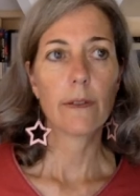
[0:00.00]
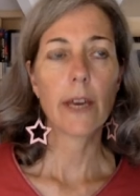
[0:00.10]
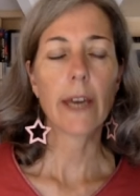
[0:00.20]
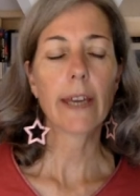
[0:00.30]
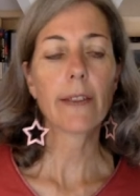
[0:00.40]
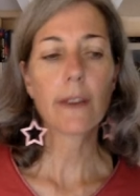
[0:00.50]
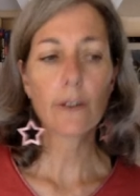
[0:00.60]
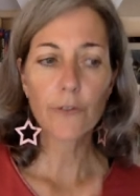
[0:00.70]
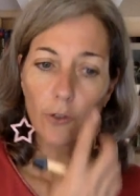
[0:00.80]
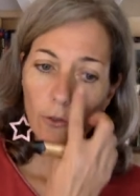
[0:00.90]
yeah i can
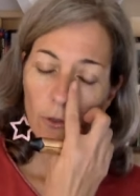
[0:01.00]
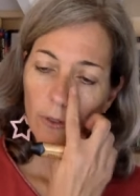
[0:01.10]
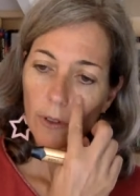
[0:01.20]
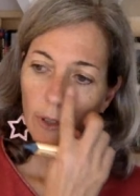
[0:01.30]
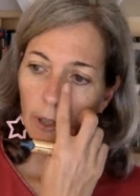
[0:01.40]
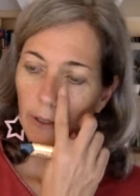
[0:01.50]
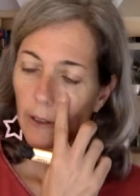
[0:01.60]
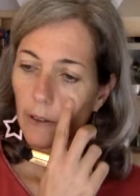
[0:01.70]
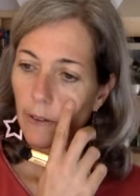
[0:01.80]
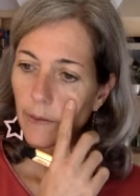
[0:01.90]
think of two
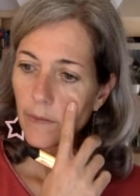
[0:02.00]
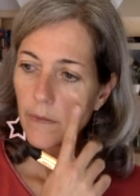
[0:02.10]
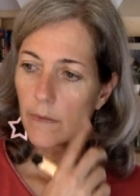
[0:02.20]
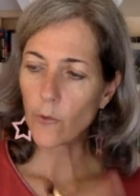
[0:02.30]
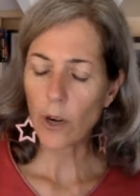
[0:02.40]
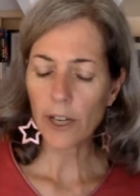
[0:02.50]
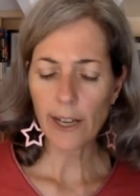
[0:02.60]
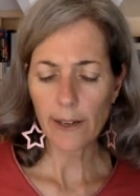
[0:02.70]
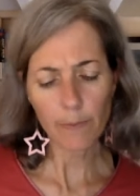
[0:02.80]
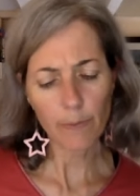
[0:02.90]
and um,
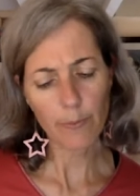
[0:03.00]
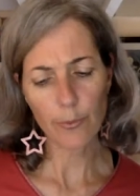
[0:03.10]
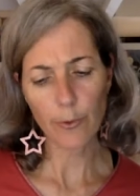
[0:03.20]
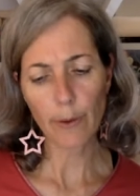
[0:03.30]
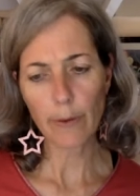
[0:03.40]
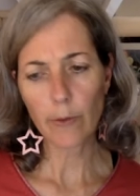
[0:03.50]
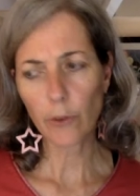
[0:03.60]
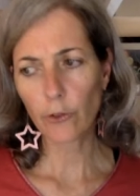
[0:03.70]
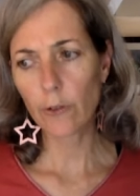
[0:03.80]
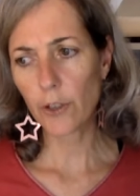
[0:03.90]
one i probably
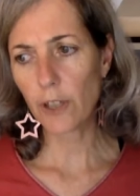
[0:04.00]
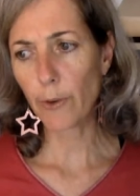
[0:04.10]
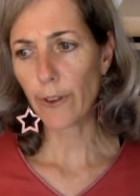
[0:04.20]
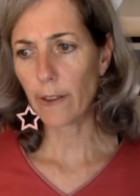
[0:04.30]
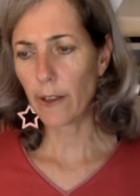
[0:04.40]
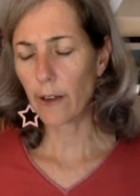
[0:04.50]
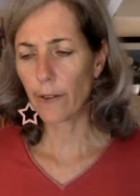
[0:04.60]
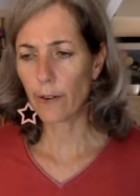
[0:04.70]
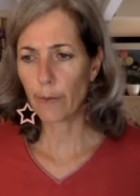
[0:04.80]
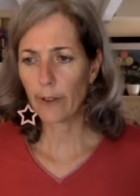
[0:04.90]
want to go deeper than the
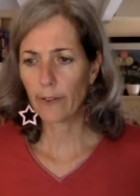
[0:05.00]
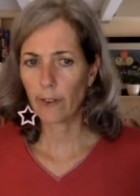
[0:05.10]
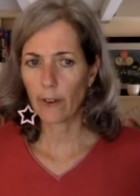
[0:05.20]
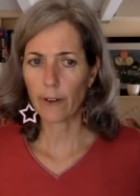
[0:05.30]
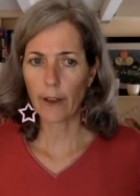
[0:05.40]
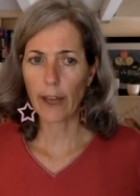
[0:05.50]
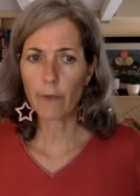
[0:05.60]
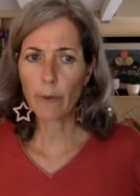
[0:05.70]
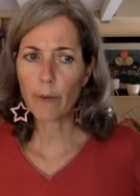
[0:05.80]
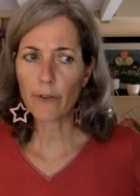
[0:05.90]
other but uh,
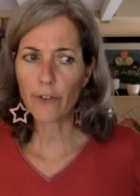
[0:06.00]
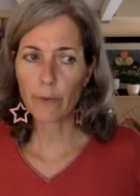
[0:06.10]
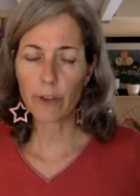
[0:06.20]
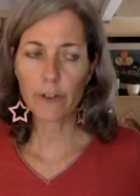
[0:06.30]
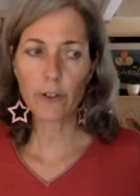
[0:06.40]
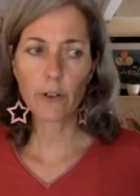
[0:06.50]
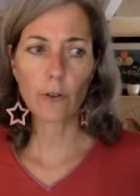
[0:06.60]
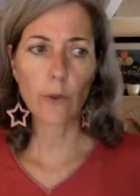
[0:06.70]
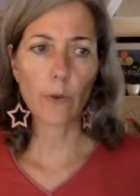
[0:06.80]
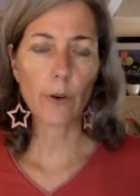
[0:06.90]
i remember from years
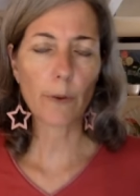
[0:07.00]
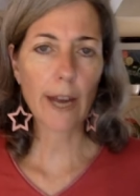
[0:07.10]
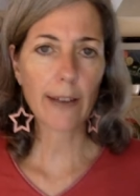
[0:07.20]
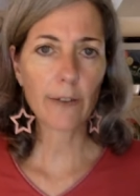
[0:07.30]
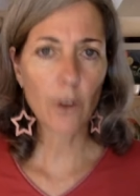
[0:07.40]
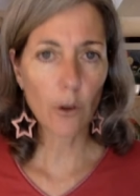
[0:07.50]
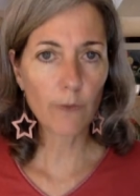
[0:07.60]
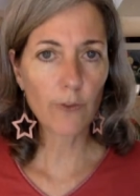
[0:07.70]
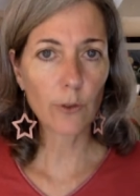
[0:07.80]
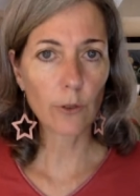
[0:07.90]
ago we were kind of
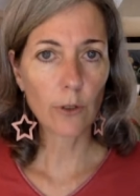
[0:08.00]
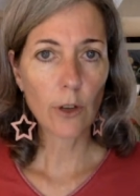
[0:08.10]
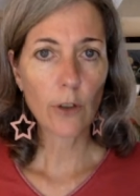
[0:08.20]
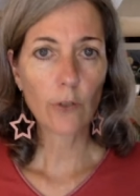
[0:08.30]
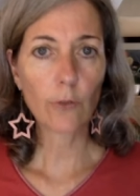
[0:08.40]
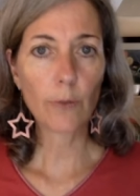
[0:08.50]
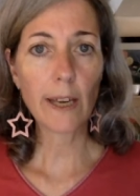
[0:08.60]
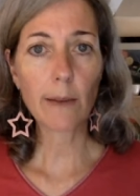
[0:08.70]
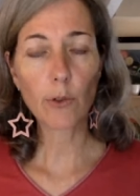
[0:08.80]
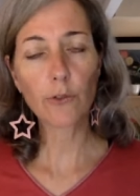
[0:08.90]
hopeful to
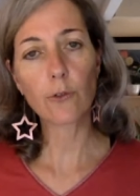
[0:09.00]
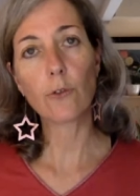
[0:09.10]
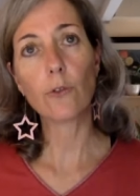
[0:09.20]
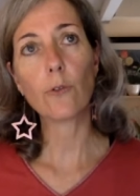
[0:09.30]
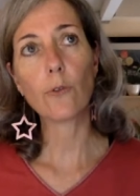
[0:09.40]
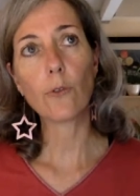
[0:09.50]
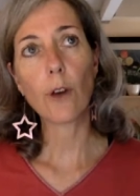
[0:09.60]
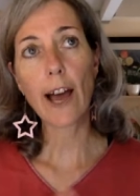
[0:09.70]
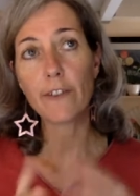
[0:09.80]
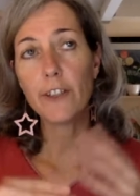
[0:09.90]
be able
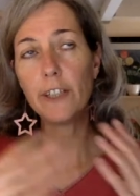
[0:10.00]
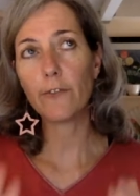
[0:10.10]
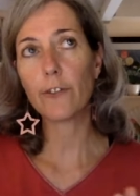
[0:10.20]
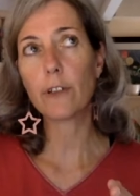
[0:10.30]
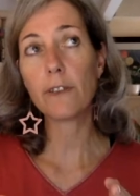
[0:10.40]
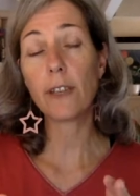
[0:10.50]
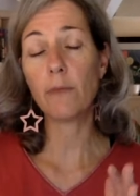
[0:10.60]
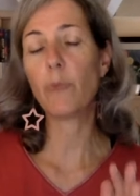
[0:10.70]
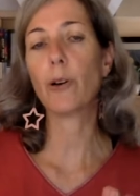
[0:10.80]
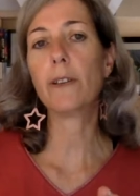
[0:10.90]
to have an influence in